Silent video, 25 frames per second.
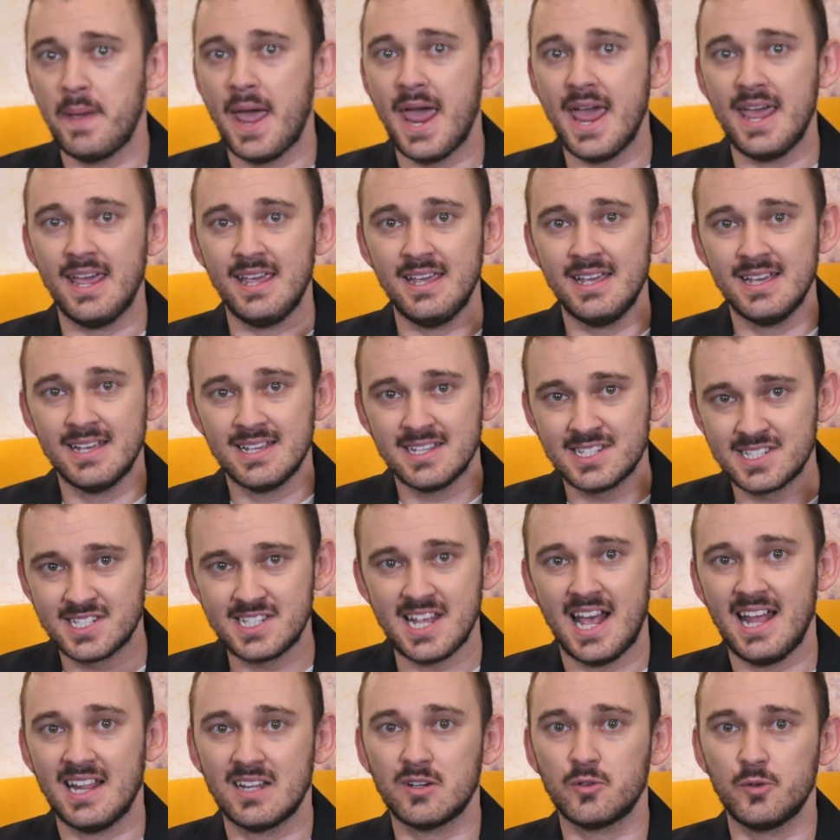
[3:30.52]
pay
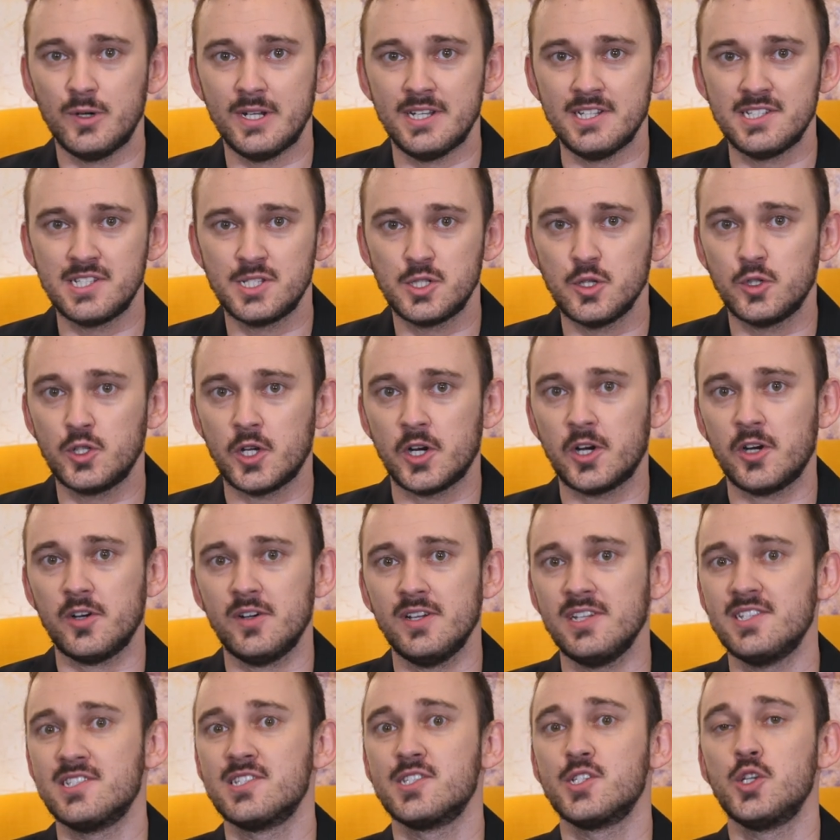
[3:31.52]
salaries to
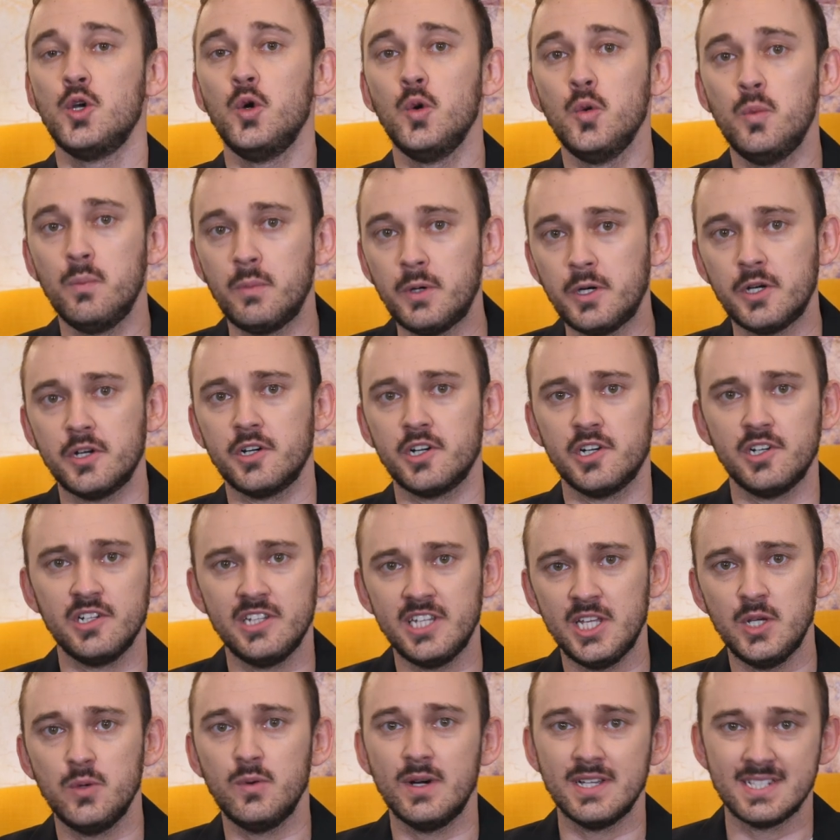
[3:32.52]
terrorists who murdered
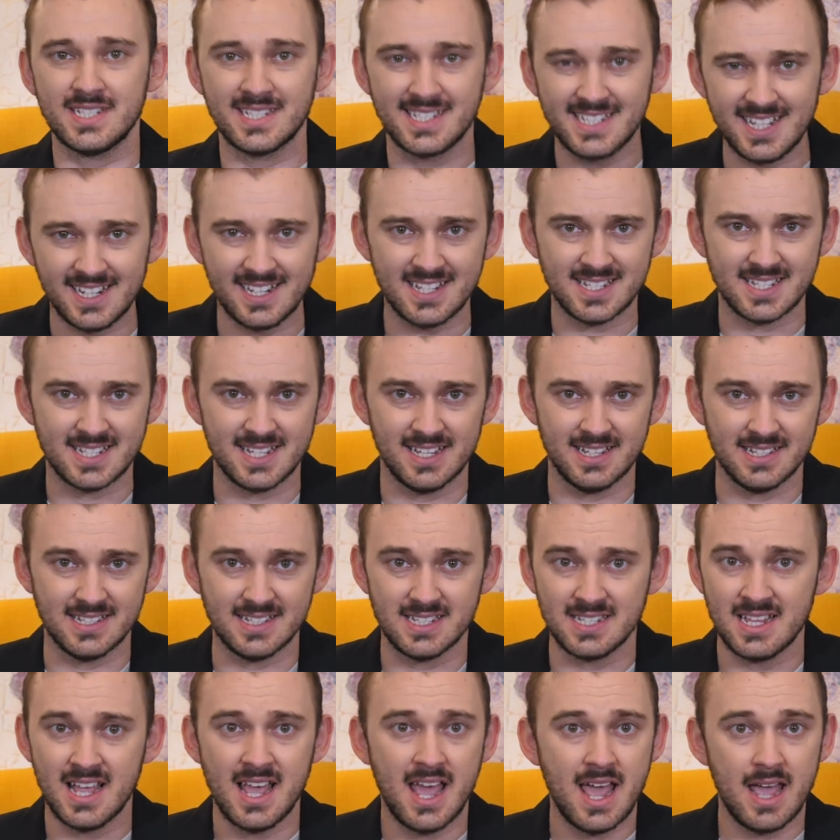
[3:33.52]
US
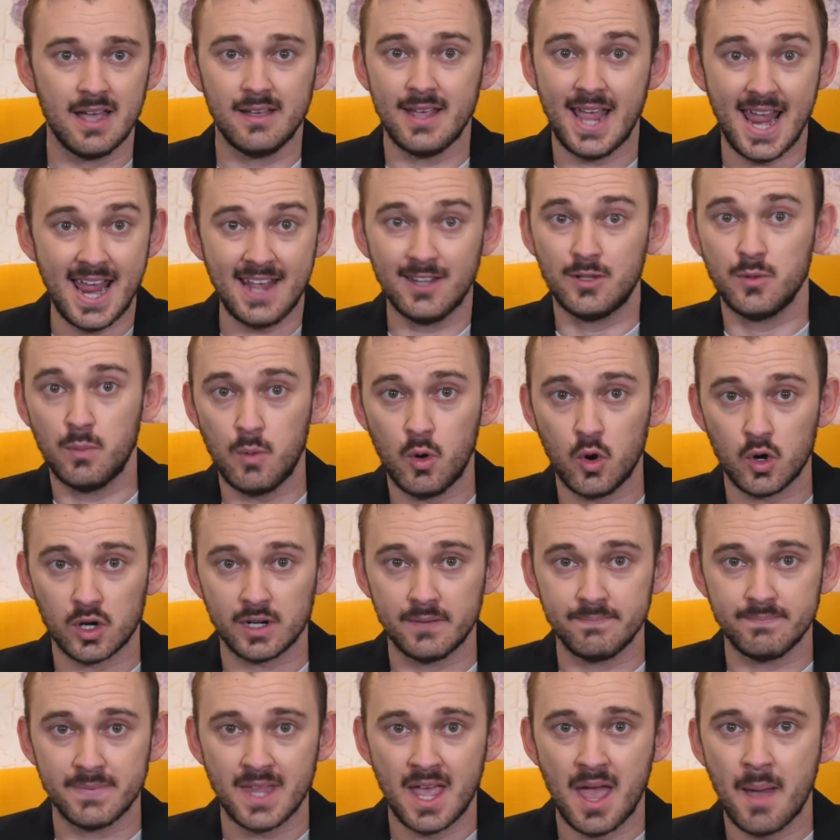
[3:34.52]
citizens and more.
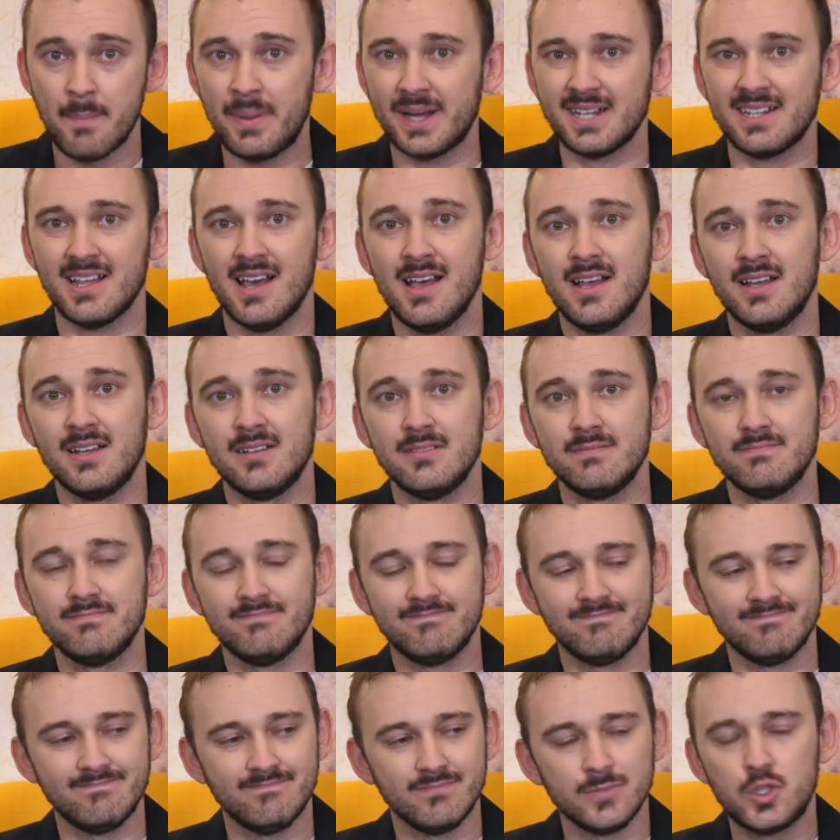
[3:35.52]
But
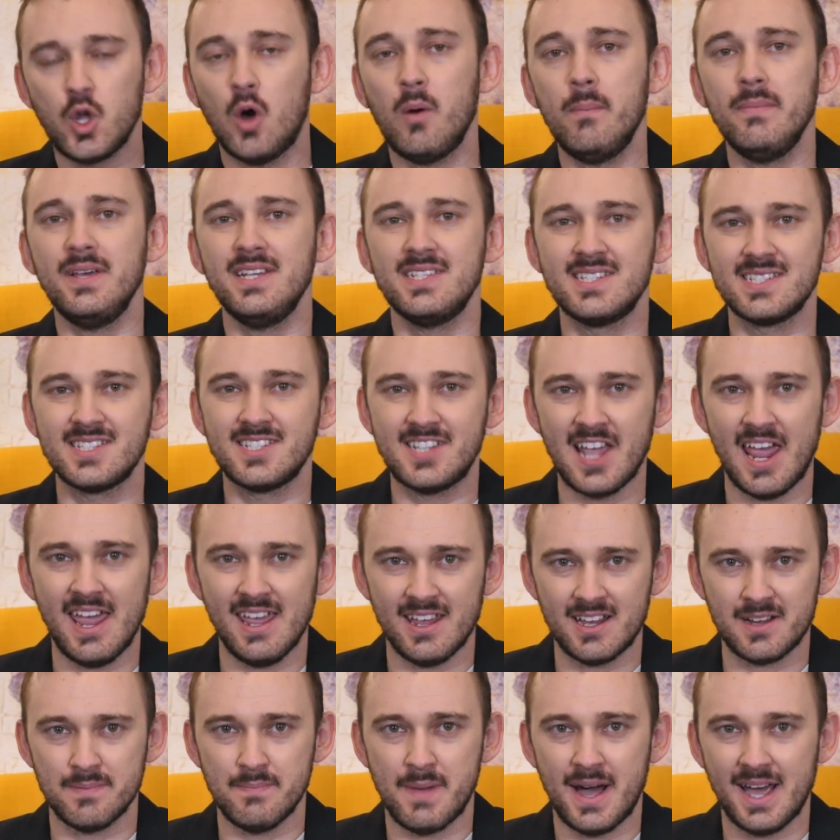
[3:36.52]
don't
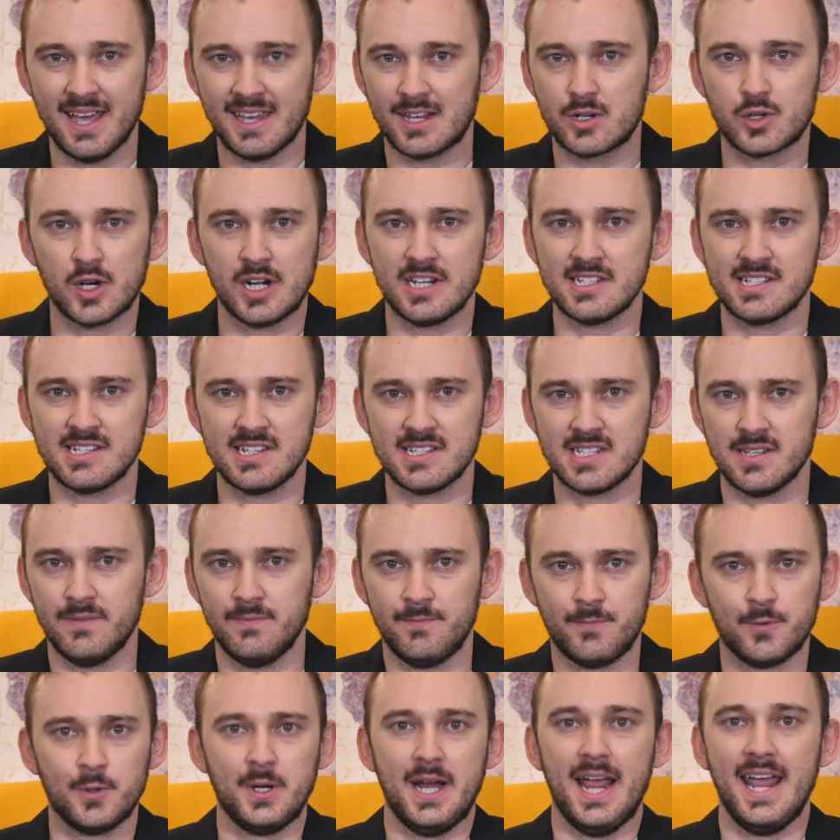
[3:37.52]
mistake my
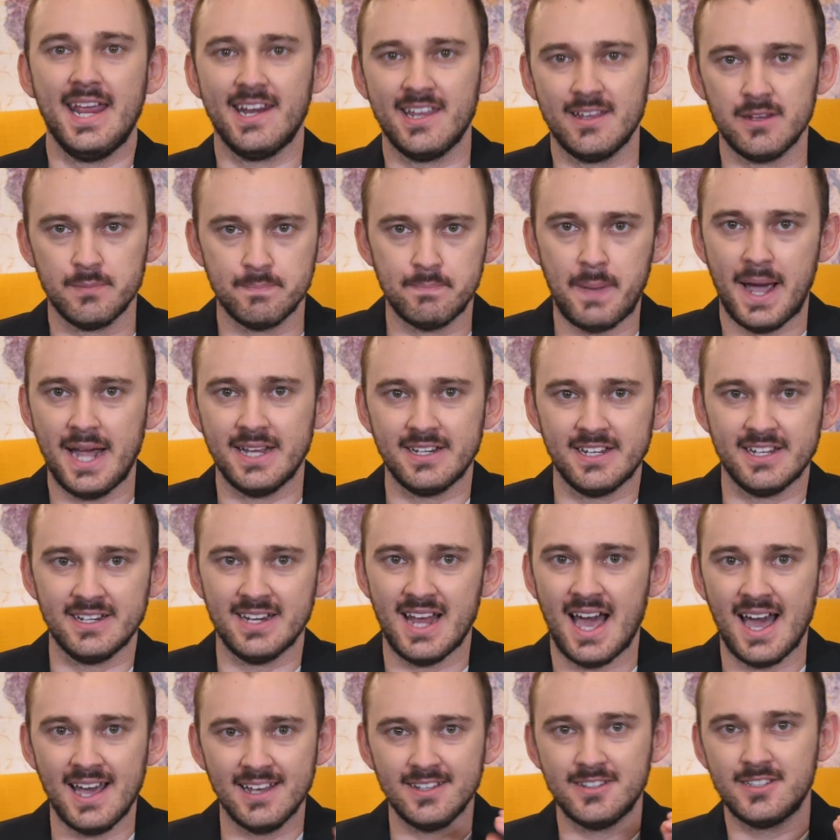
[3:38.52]
criticism for hating Biden.
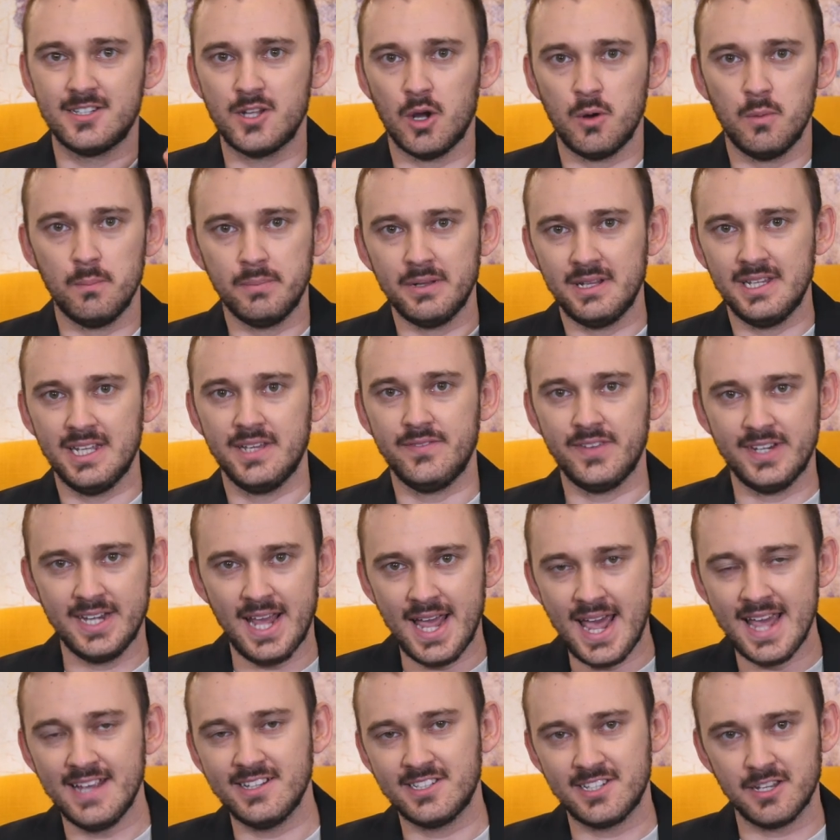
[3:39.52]
I don't believe in
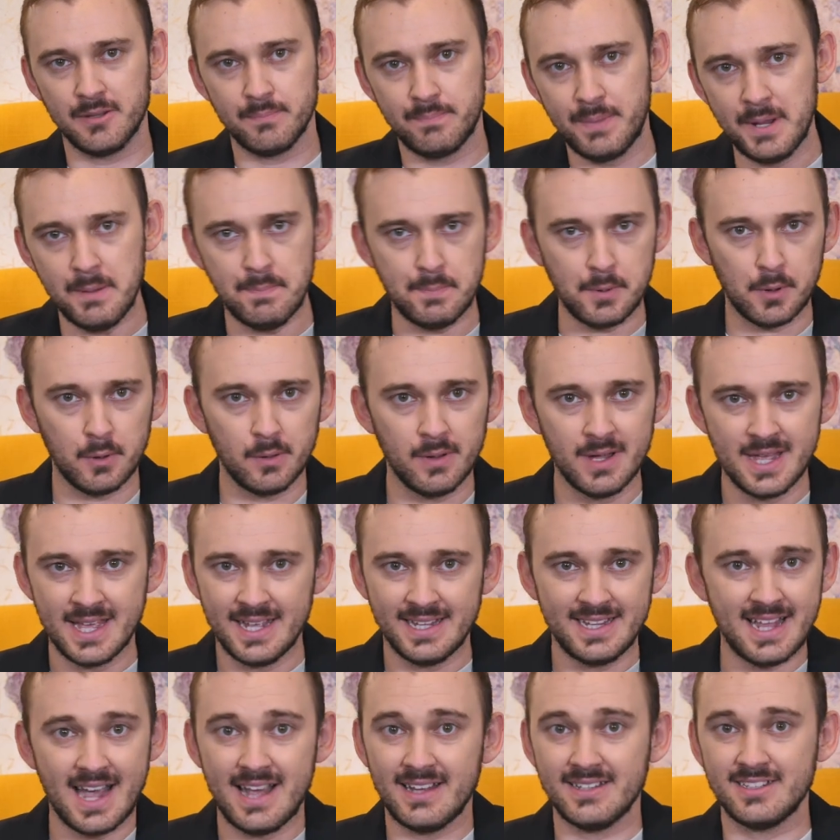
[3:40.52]
hating people.
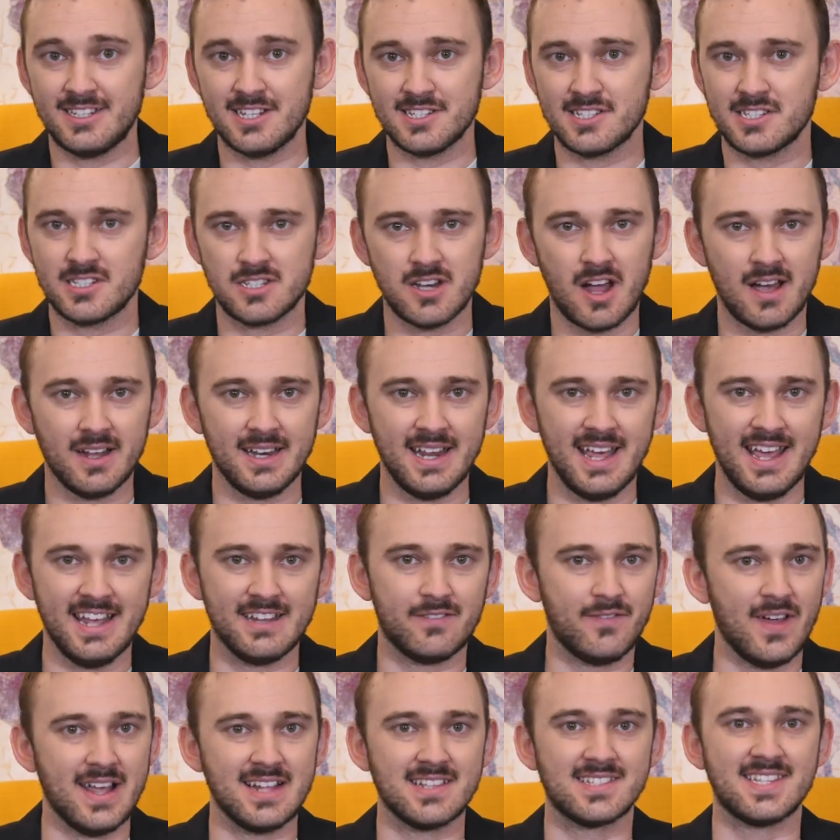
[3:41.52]
That does not
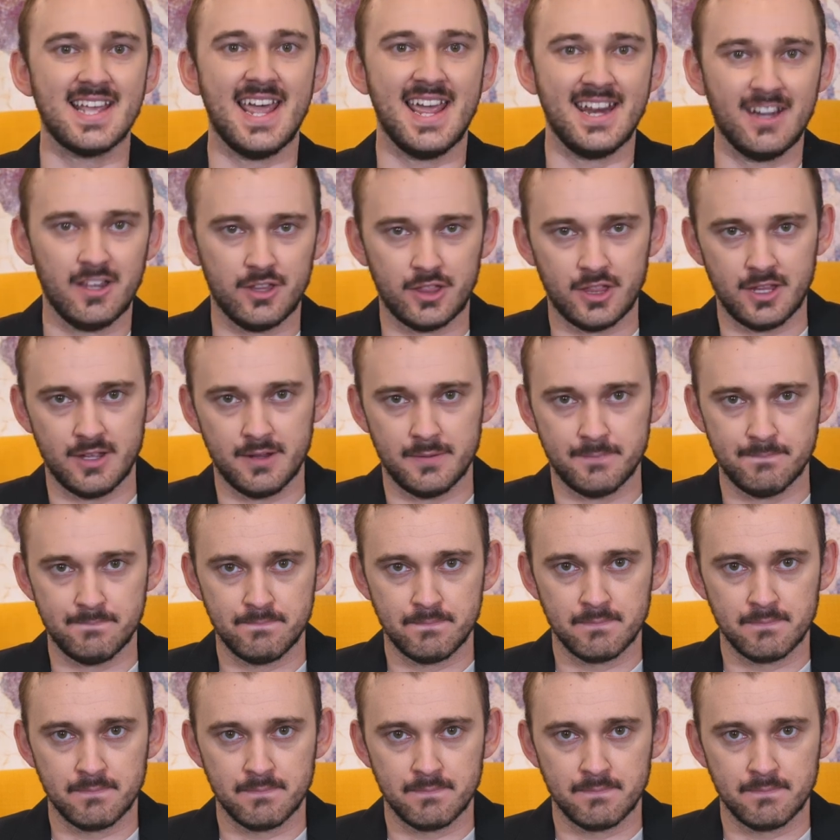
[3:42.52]
advance anything.